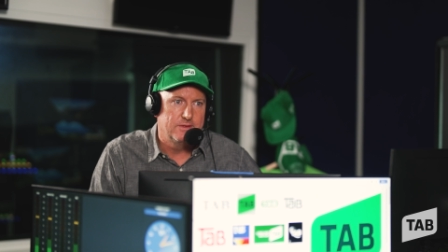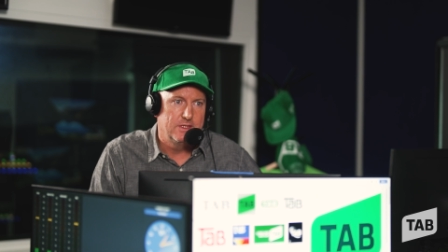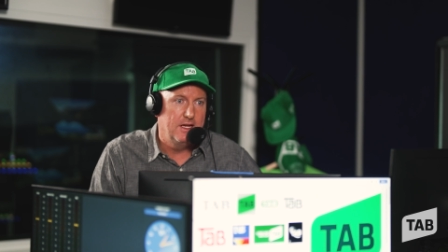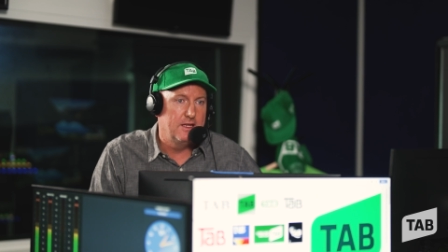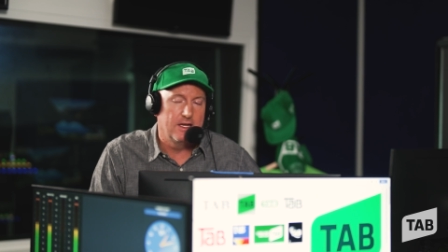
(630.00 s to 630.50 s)
right.
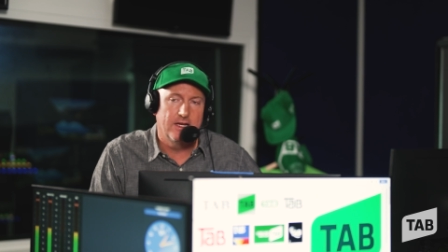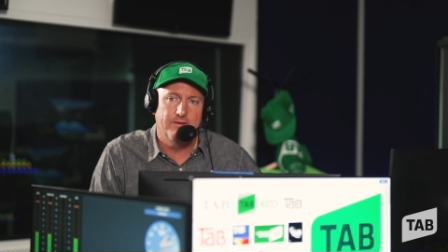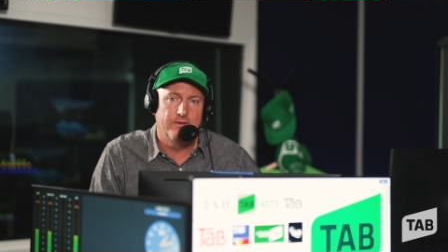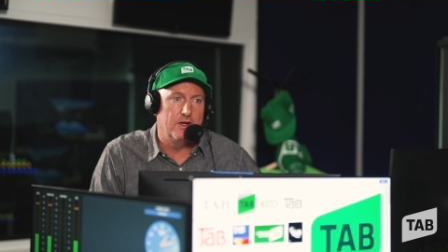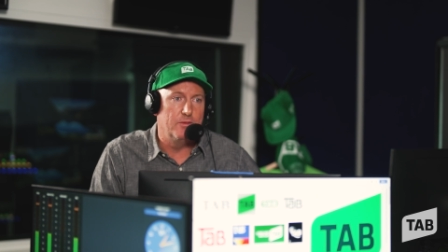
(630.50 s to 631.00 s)
Yeah, and they can
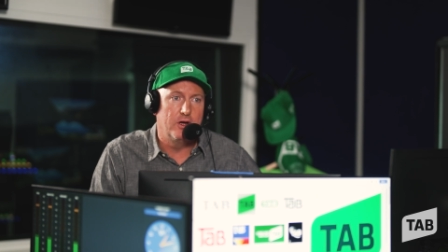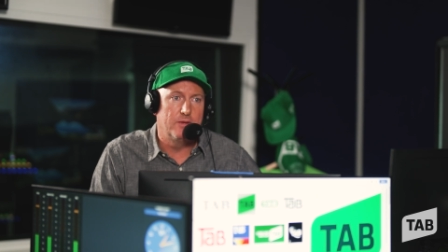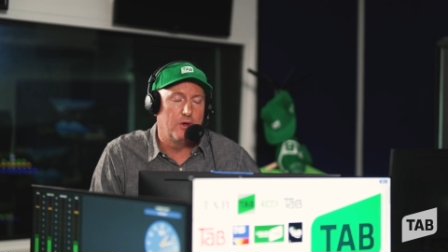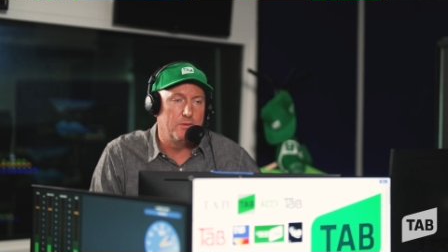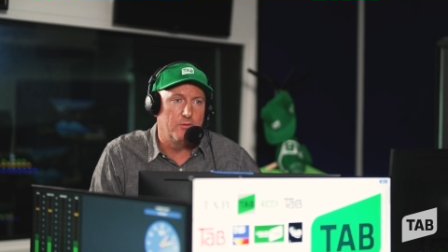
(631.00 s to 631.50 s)
have a very minor
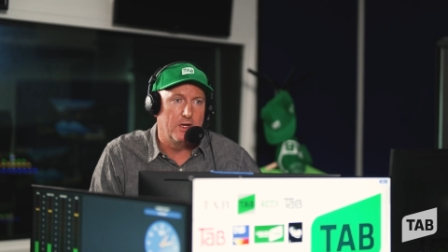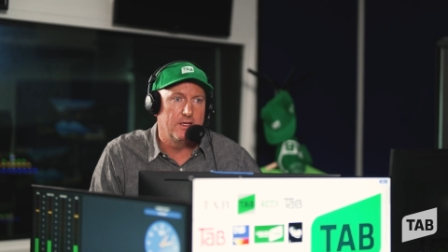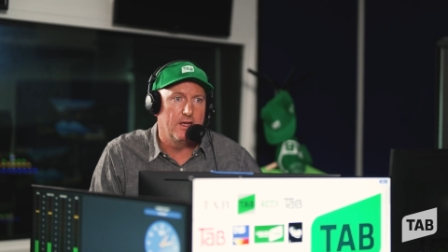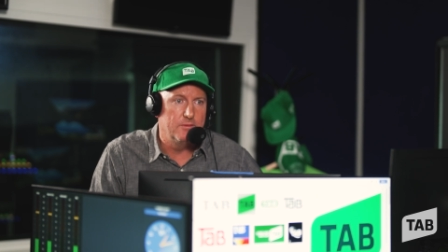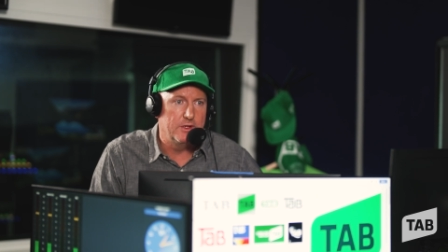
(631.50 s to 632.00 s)
problem one
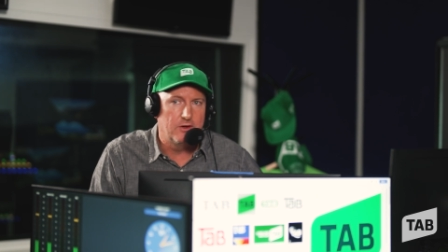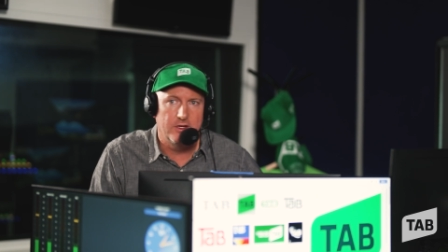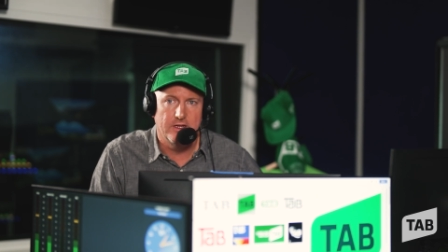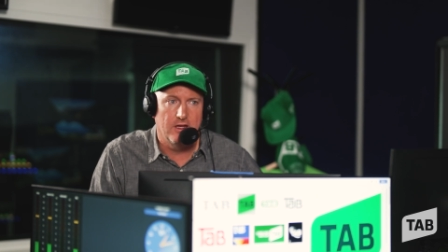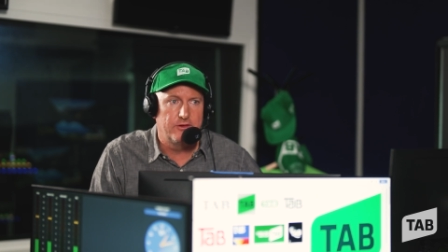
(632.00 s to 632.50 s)
day and be right
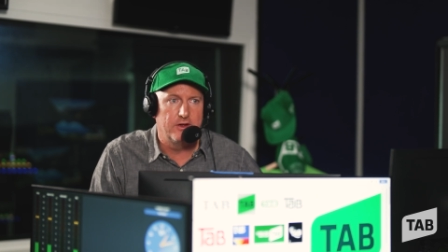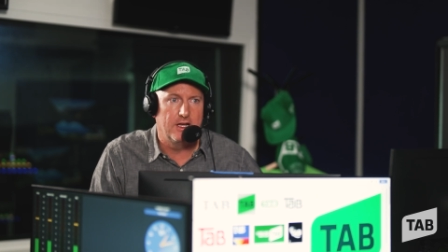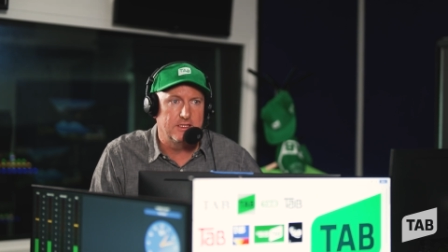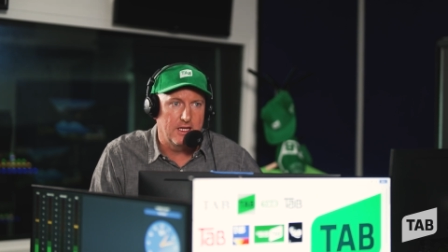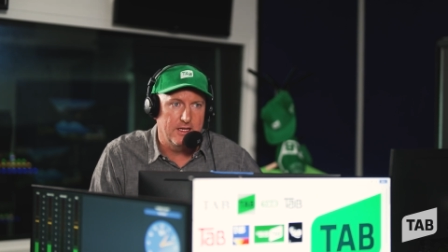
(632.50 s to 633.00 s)
to go 3
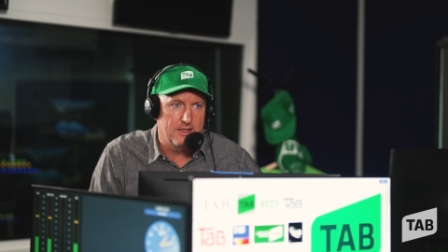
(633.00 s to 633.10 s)
days later.